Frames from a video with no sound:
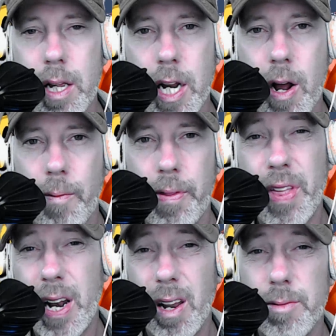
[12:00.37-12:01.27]

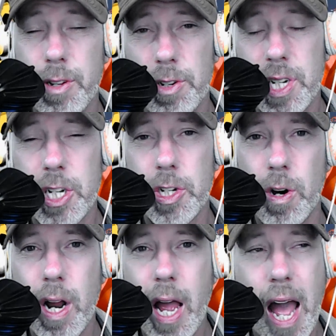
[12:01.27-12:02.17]
that they love their
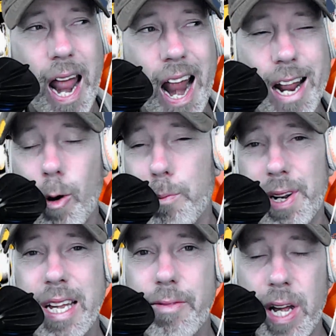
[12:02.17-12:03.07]
sister, and I don't
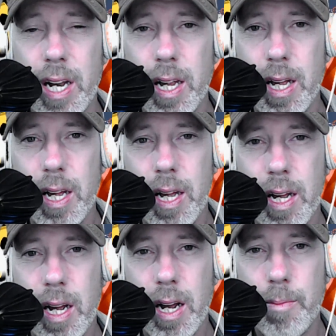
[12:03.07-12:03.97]
believe it.
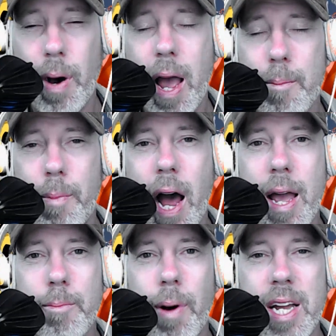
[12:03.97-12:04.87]

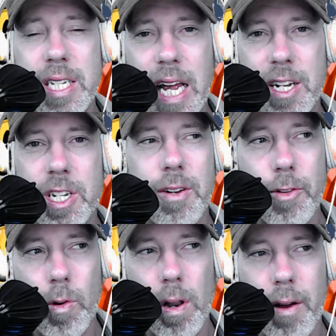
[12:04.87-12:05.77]
My stance is,
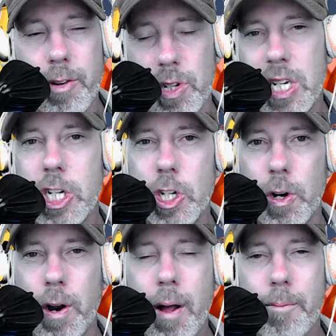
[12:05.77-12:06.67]
if you love your
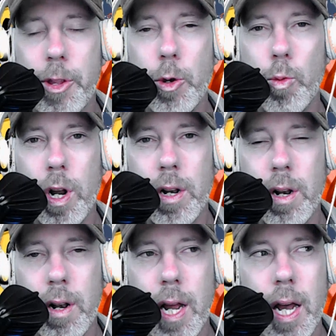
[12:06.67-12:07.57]
sister, you
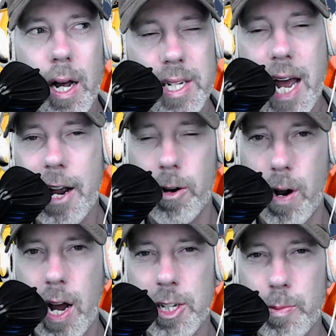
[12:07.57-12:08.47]
wouldn't attack
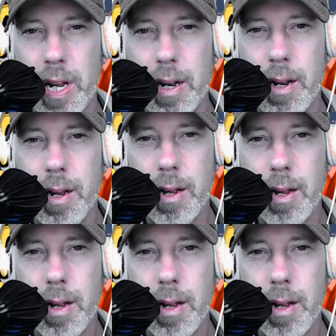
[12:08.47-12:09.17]
her husband.